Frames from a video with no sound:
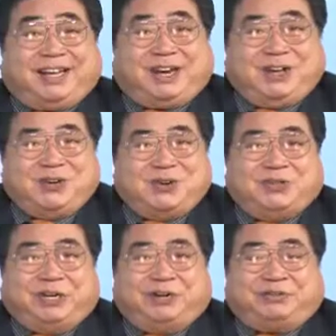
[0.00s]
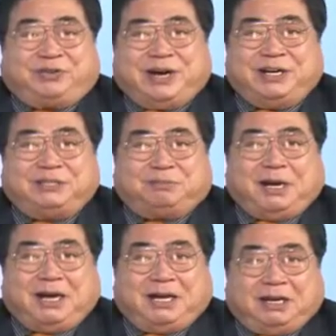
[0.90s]
Hello, dear friends,
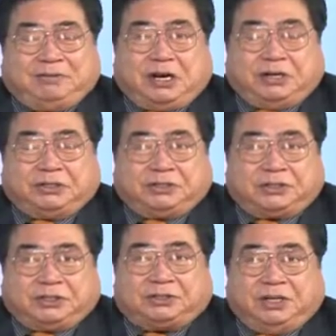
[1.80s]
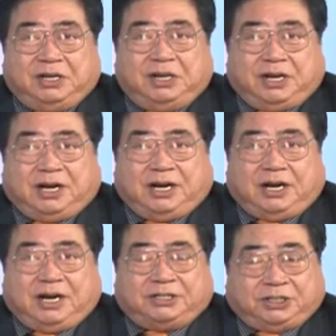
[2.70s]
my lovely audiences,
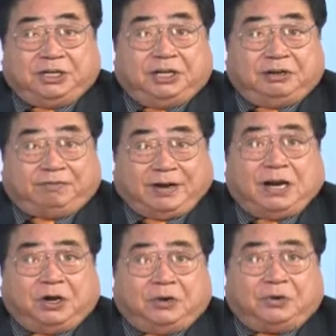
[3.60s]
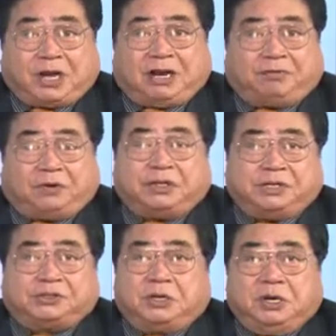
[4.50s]
uh, dear fellow
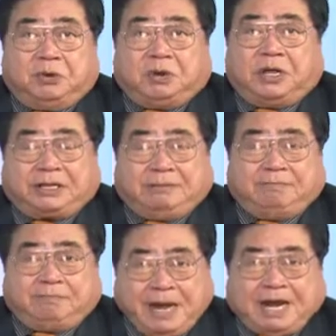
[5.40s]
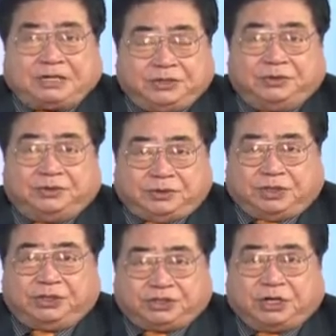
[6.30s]
Californians. Welcome back to
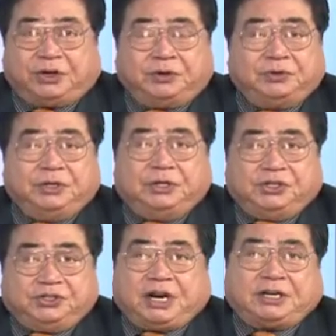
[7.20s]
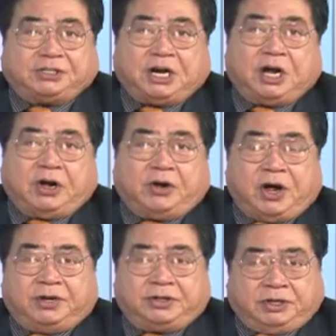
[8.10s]
the show, Jack Xiao
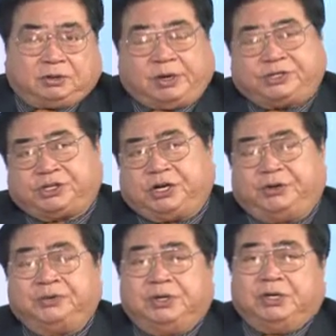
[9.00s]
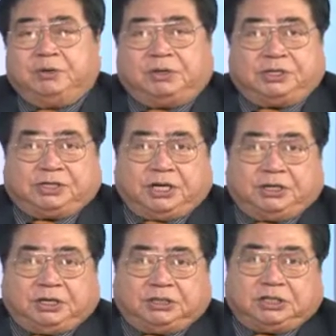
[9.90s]
on the East West Show with
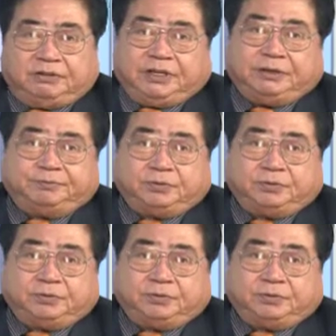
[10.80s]
GNE TV.